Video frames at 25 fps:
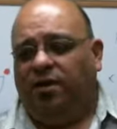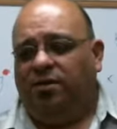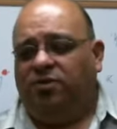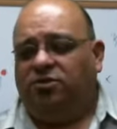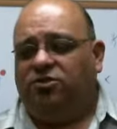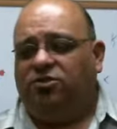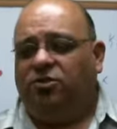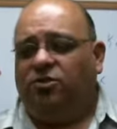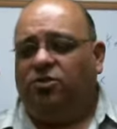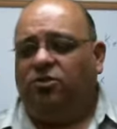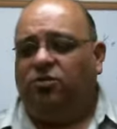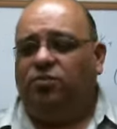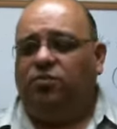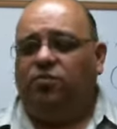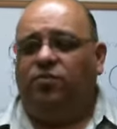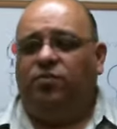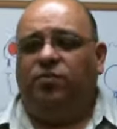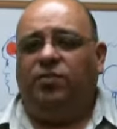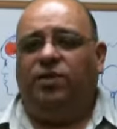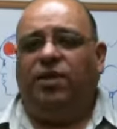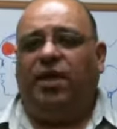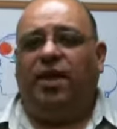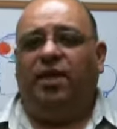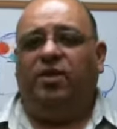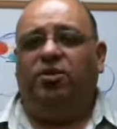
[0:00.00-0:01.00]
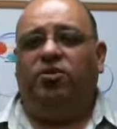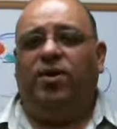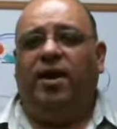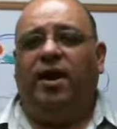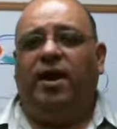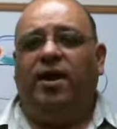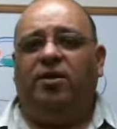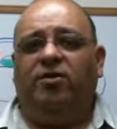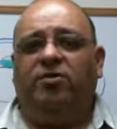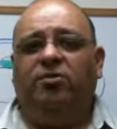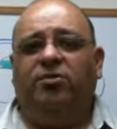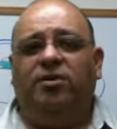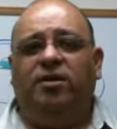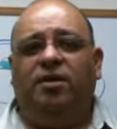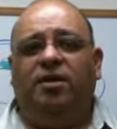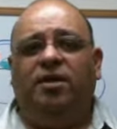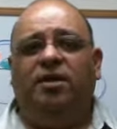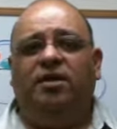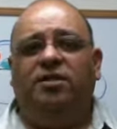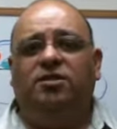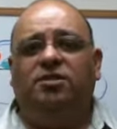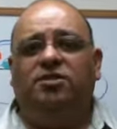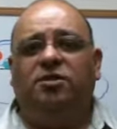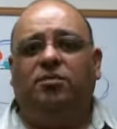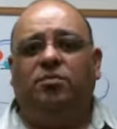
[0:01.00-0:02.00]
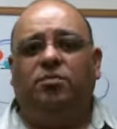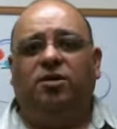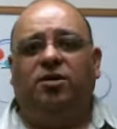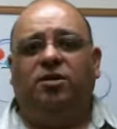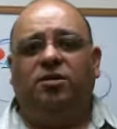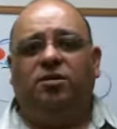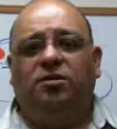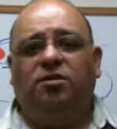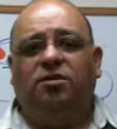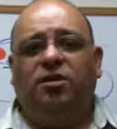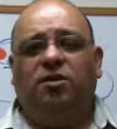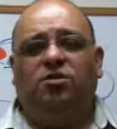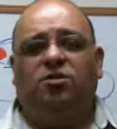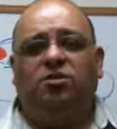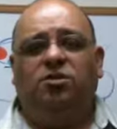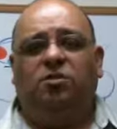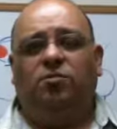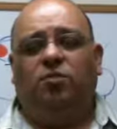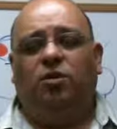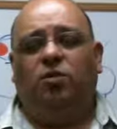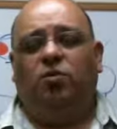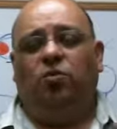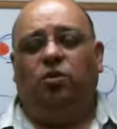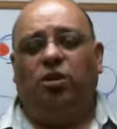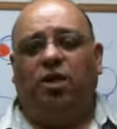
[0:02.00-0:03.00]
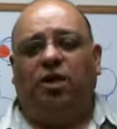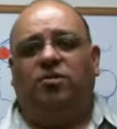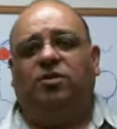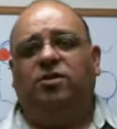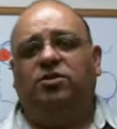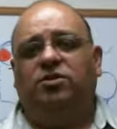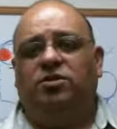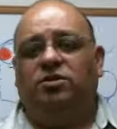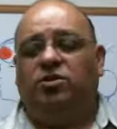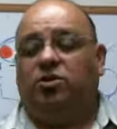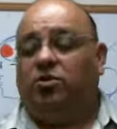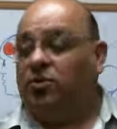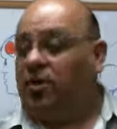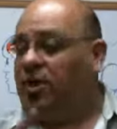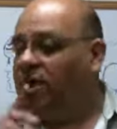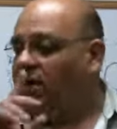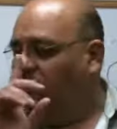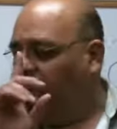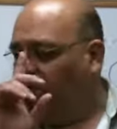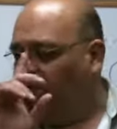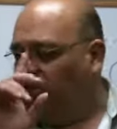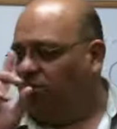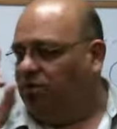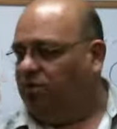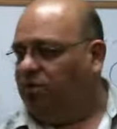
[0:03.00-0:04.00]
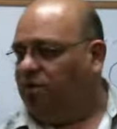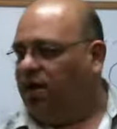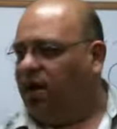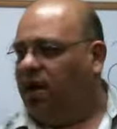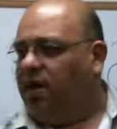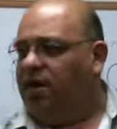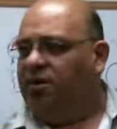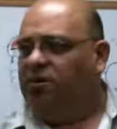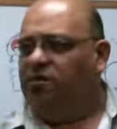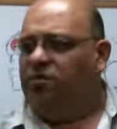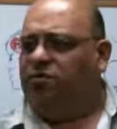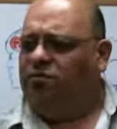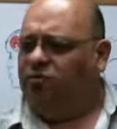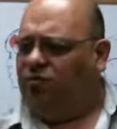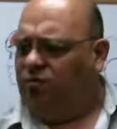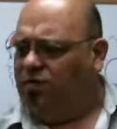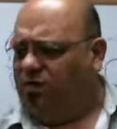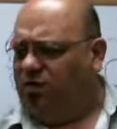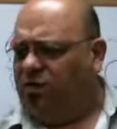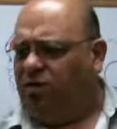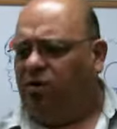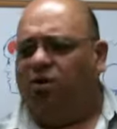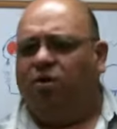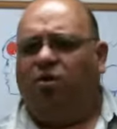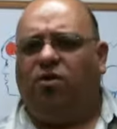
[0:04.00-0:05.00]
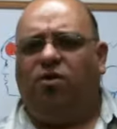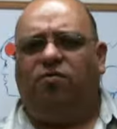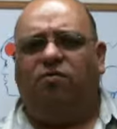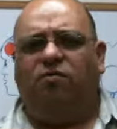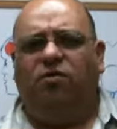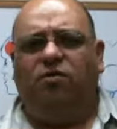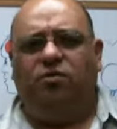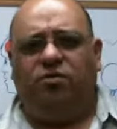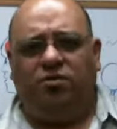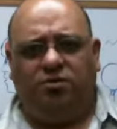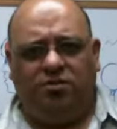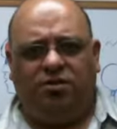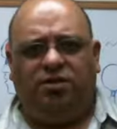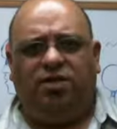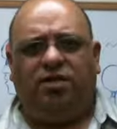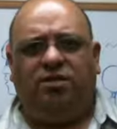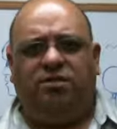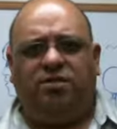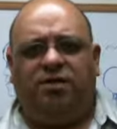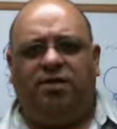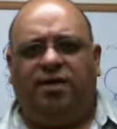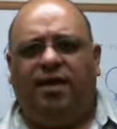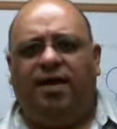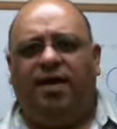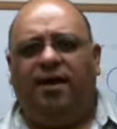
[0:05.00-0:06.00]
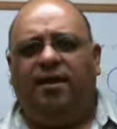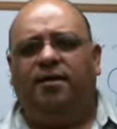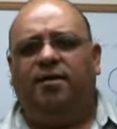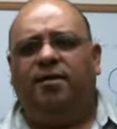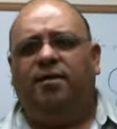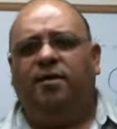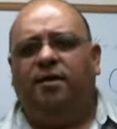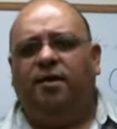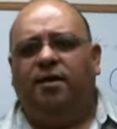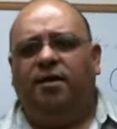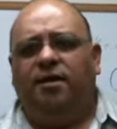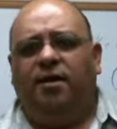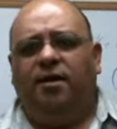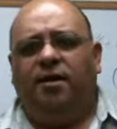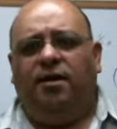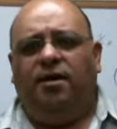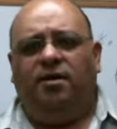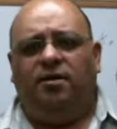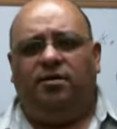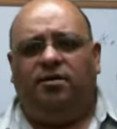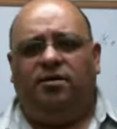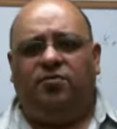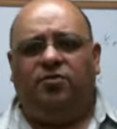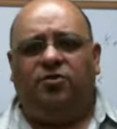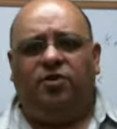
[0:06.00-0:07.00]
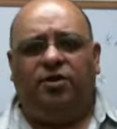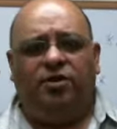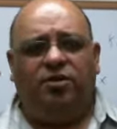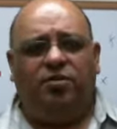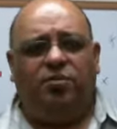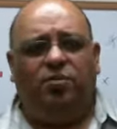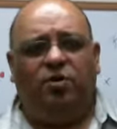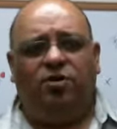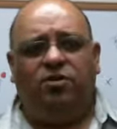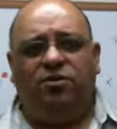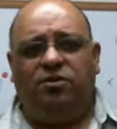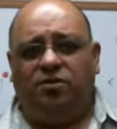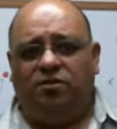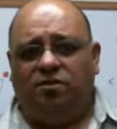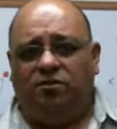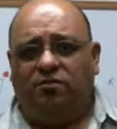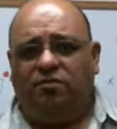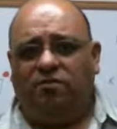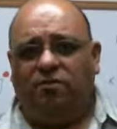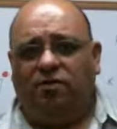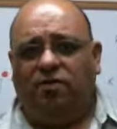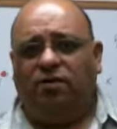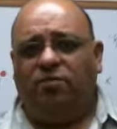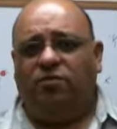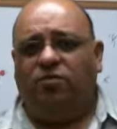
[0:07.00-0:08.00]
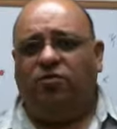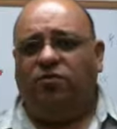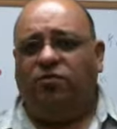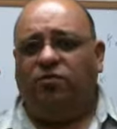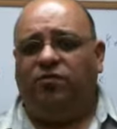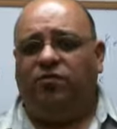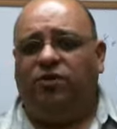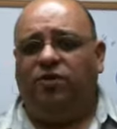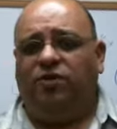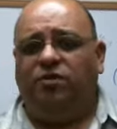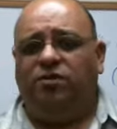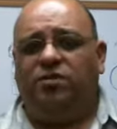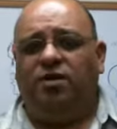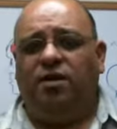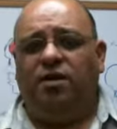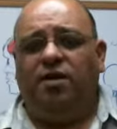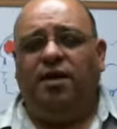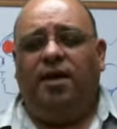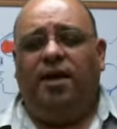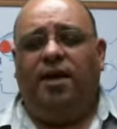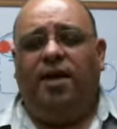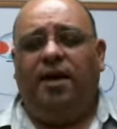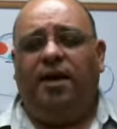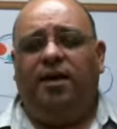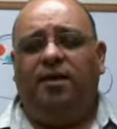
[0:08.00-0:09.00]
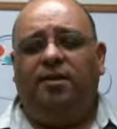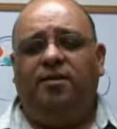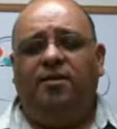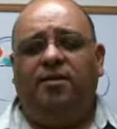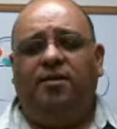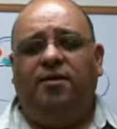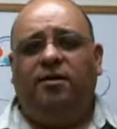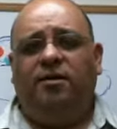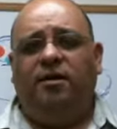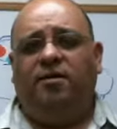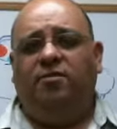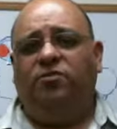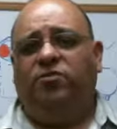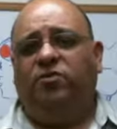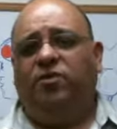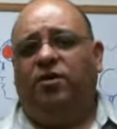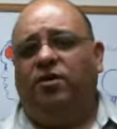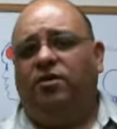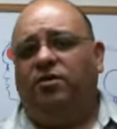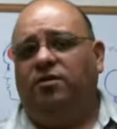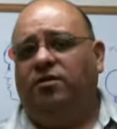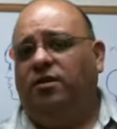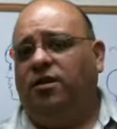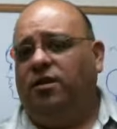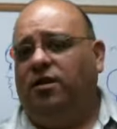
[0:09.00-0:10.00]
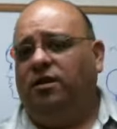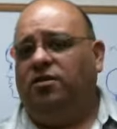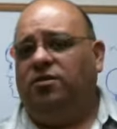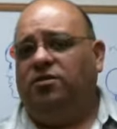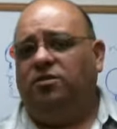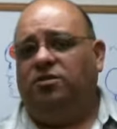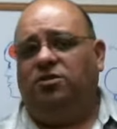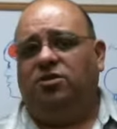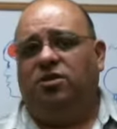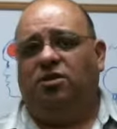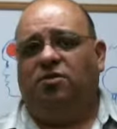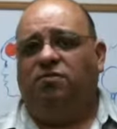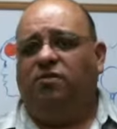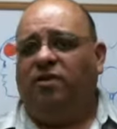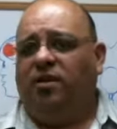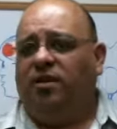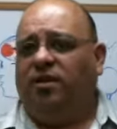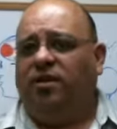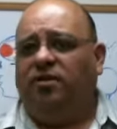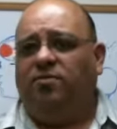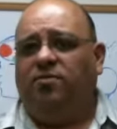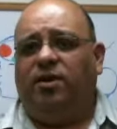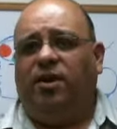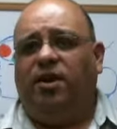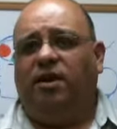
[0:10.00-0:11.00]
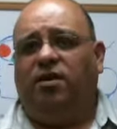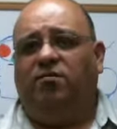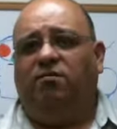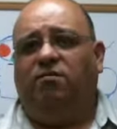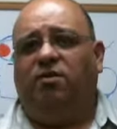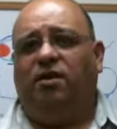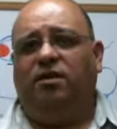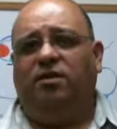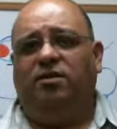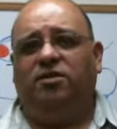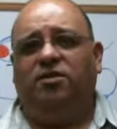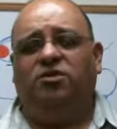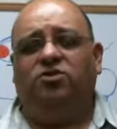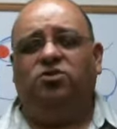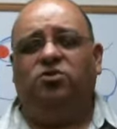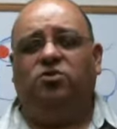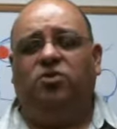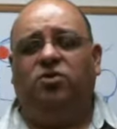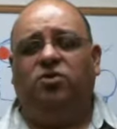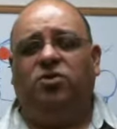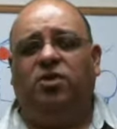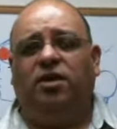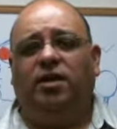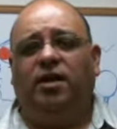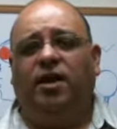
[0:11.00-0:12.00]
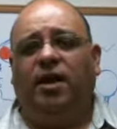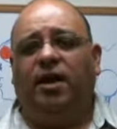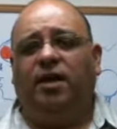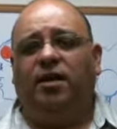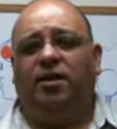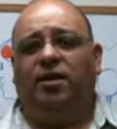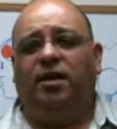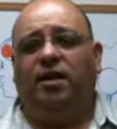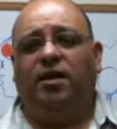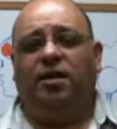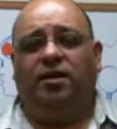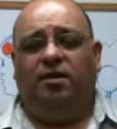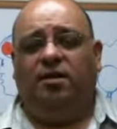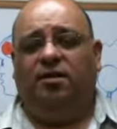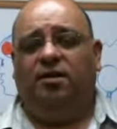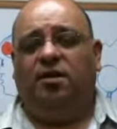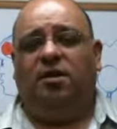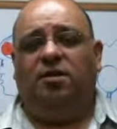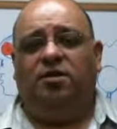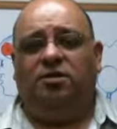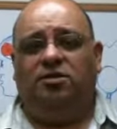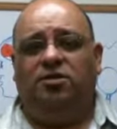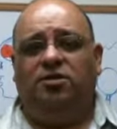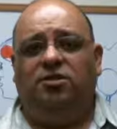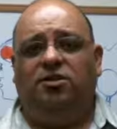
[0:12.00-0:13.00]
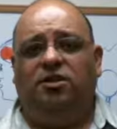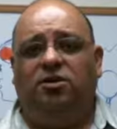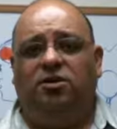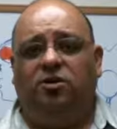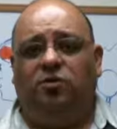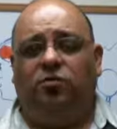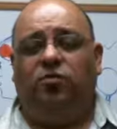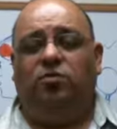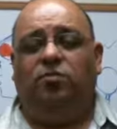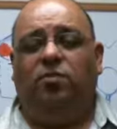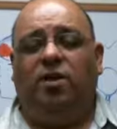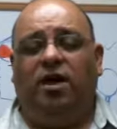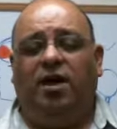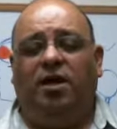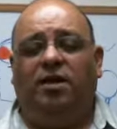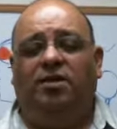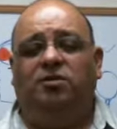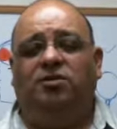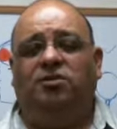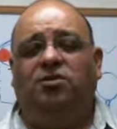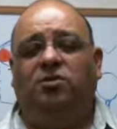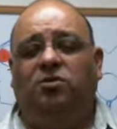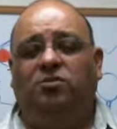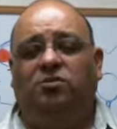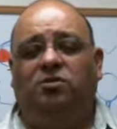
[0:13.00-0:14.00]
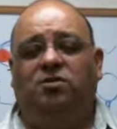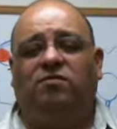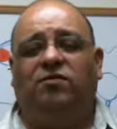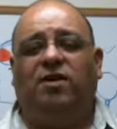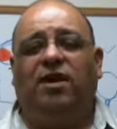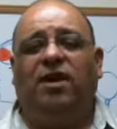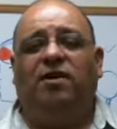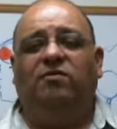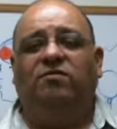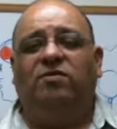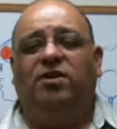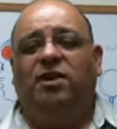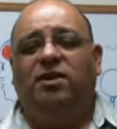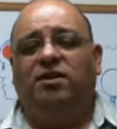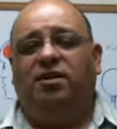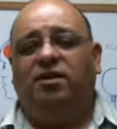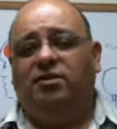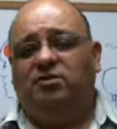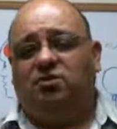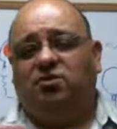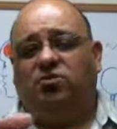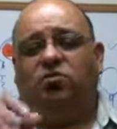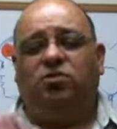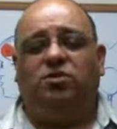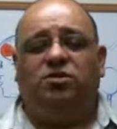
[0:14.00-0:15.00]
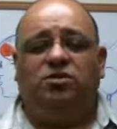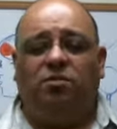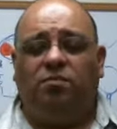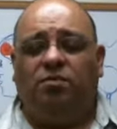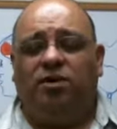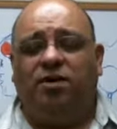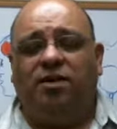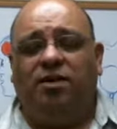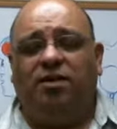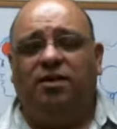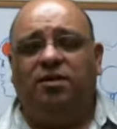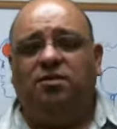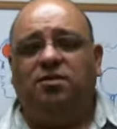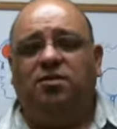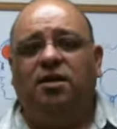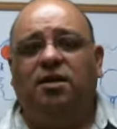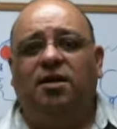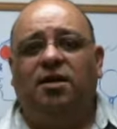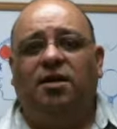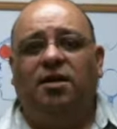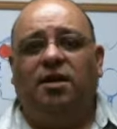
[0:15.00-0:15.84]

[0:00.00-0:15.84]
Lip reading: So can you accurately hit something, touch something without necessarily having to look at it in really hard focus? Yes, you can. I've trained in martial arts for a number of years, and I've trained in stick fighting, empty hand fighting, this sort of thing, and I can honestly tell you with my eyes closed, if I have an idea as to where somebody is,